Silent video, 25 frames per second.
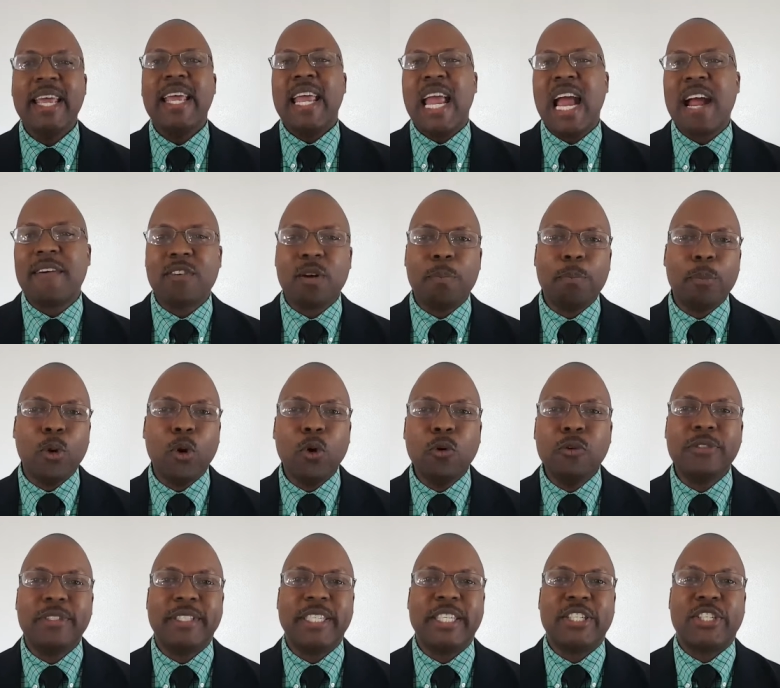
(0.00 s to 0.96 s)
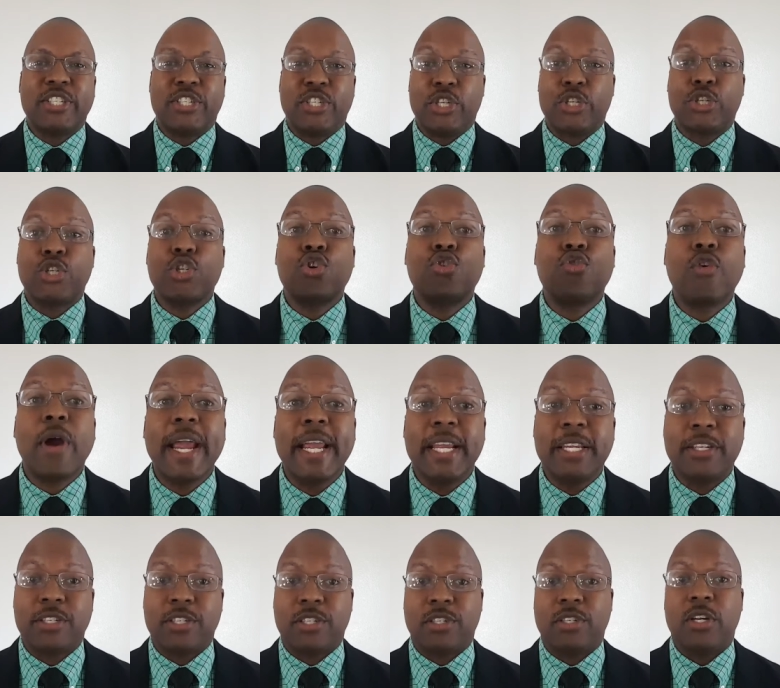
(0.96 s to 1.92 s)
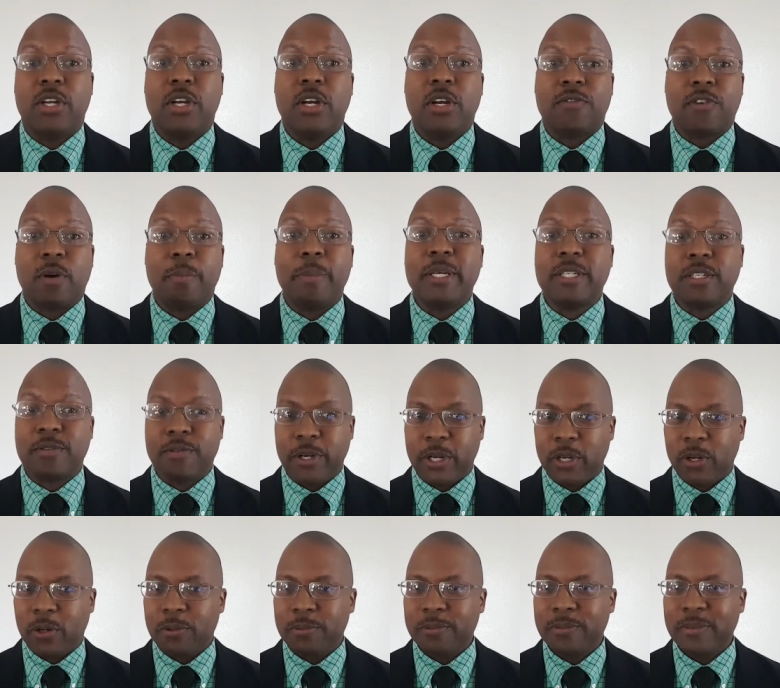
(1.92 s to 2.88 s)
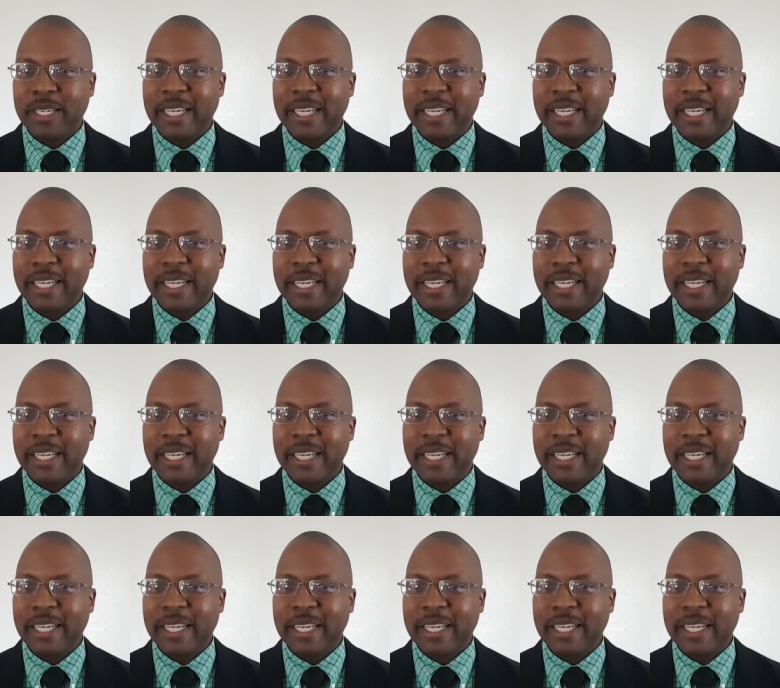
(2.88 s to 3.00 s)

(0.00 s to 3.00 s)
and removes this disgrace from Israel?